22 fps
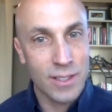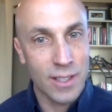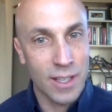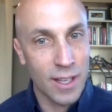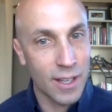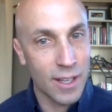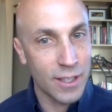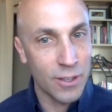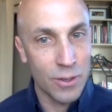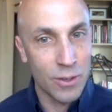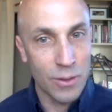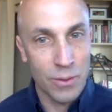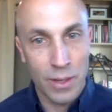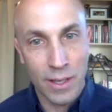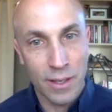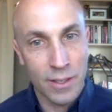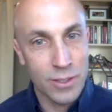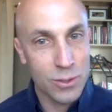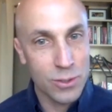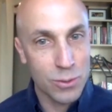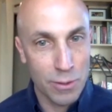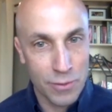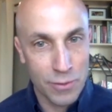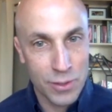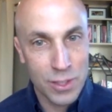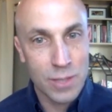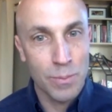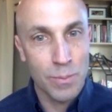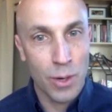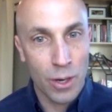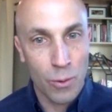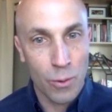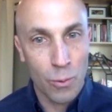in a sort of
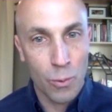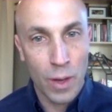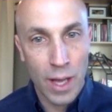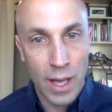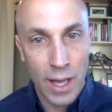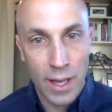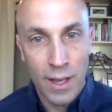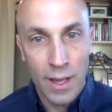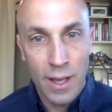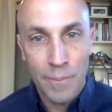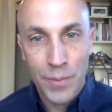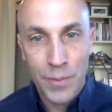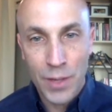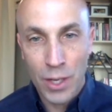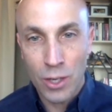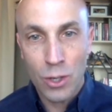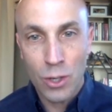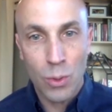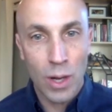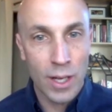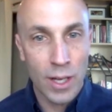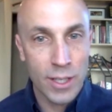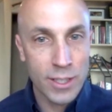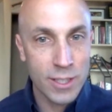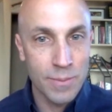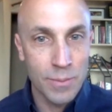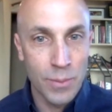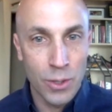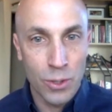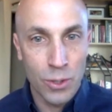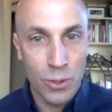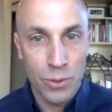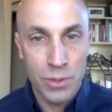smart way across
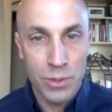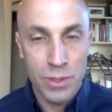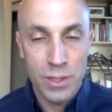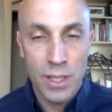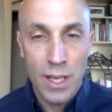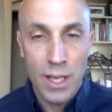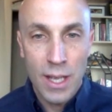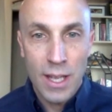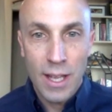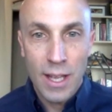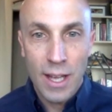modes.